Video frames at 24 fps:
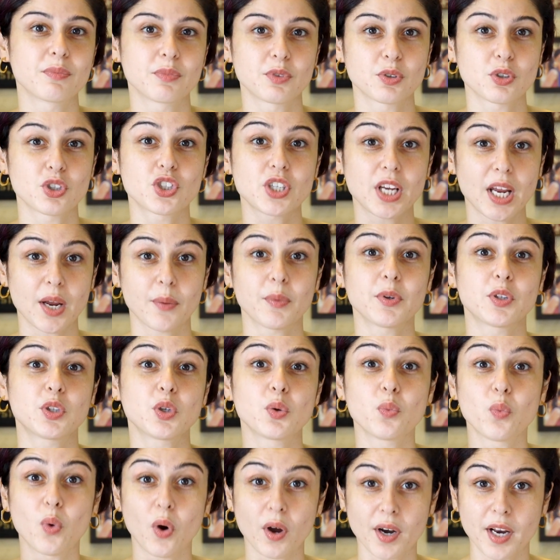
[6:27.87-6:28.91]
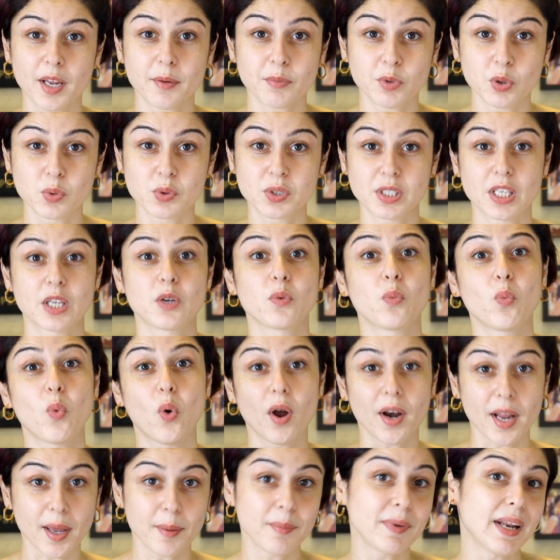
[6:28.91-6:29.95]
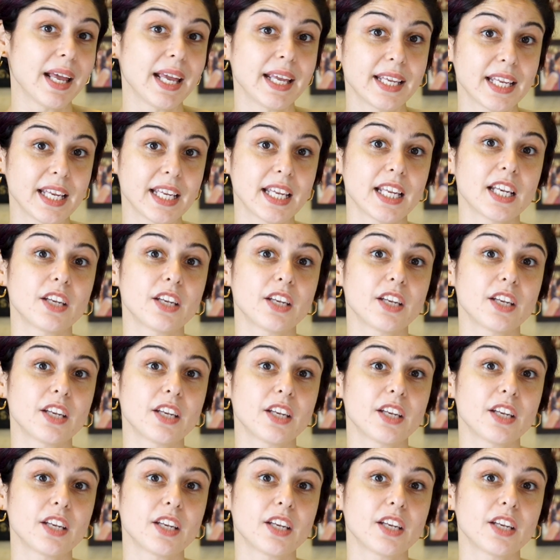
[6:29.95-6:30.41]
to share with you what I'm using, what I'm liking.